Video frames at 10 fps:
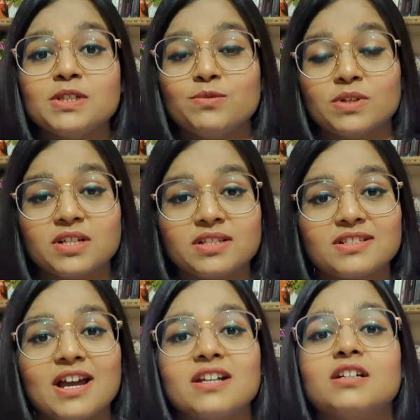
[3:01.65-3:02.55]
to
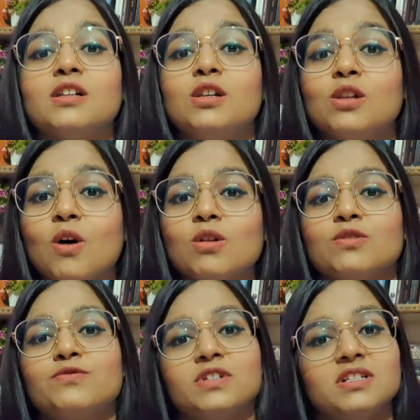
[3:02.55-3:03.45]
understand a lot
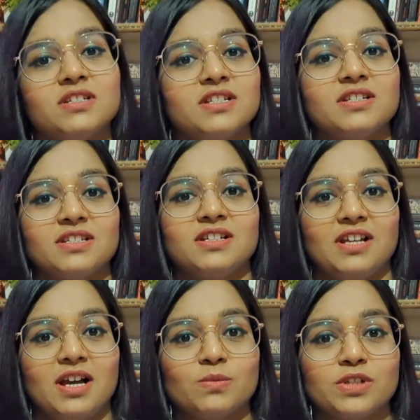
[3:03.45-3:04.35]
of content in a
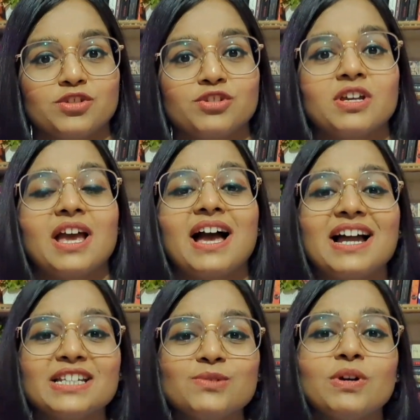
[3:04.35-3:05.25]
language
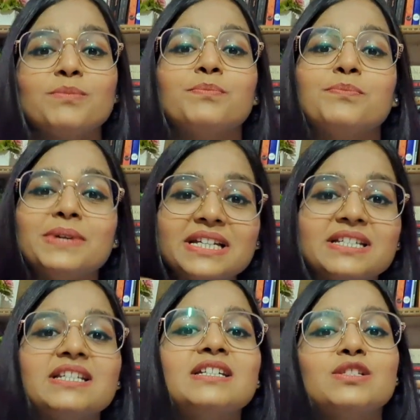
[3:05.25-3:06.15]
and you are
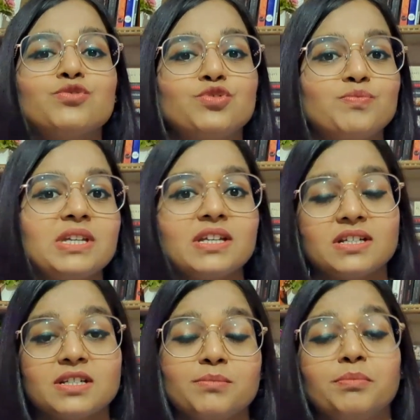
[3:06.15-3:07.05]
beginning to speak
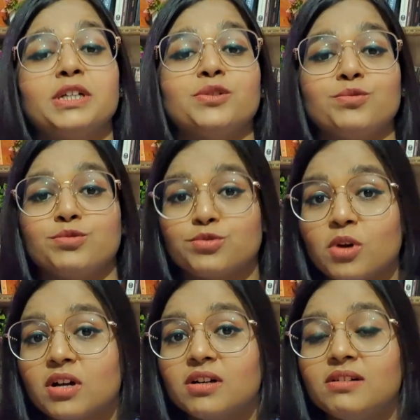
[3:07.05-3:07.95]
it, but you
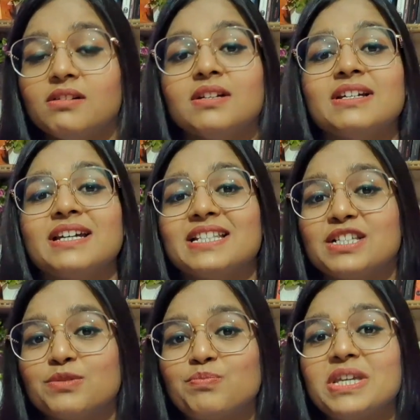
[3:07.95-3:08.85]
struggle in
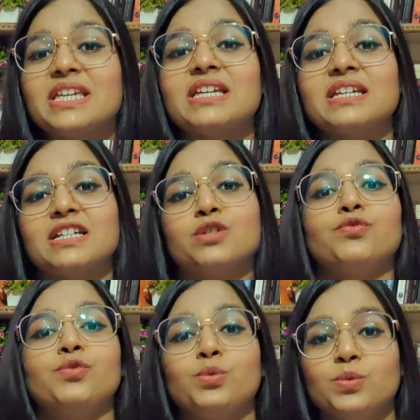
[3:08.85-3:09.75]
speaking it
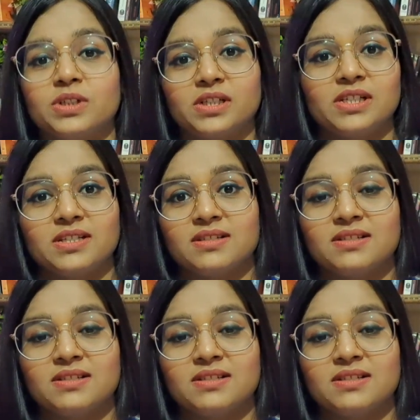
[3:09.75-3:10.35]
fluently.